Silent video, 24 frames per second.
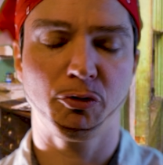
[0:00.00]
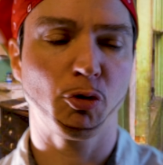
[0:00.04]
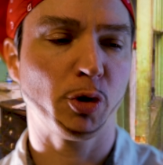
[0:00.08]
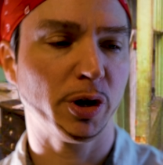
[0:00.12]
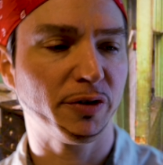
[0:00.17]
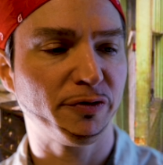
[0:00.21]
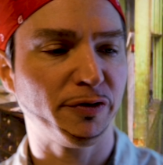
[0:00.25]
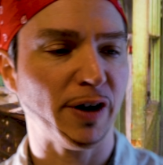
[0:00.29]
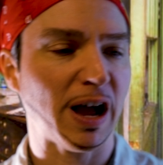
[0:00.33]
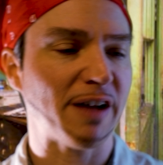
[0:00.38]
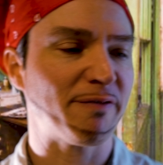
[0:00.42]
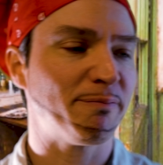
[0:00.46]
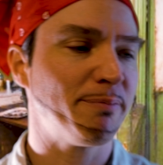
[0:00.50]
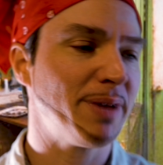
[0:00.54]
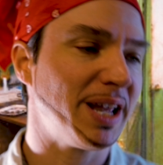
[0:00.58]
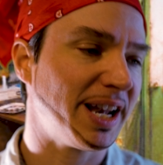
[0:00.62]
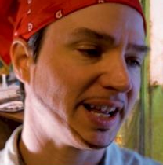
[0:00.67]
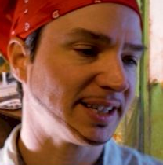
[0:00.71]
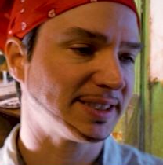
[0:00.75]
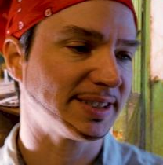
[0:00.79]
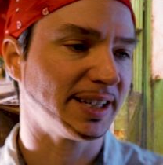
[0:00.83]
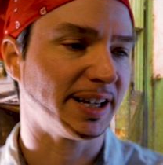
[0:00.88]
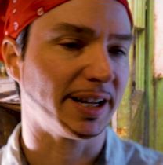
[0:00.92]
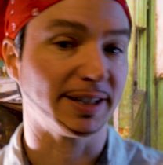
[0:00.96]
45
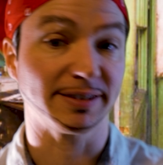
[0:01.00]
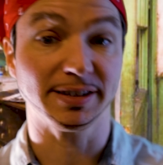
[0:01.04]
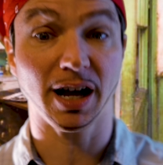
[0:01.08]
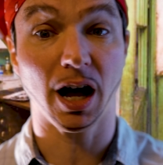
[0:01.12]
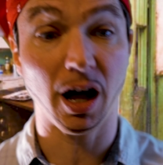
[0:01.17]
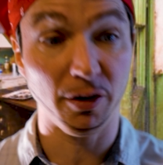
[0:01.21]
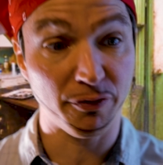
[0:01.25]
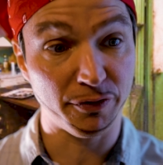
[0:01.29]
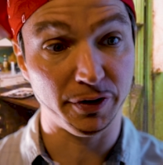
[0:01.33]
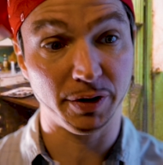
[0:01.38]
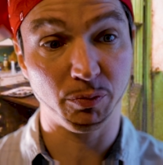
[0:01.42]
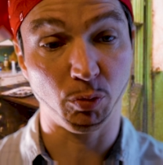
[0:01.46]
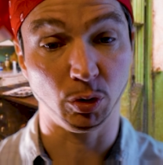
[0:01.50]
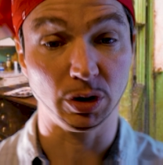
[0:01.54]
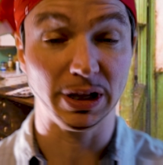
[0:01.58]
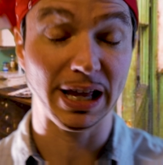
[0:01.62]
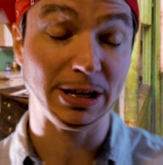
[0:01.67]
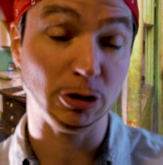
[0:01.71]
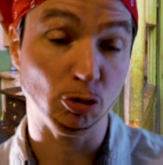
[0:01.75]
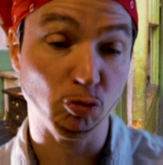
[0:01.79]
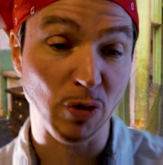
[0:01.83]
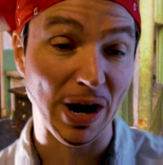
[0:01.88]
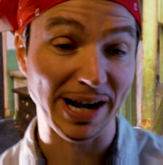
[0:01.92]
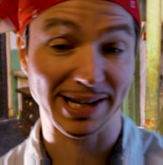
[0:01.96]
minutes and a dolphin will
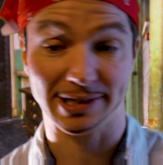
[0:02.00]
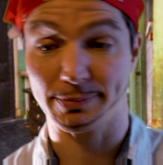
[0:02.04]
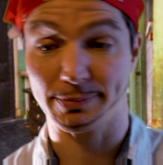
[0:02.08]
let you ride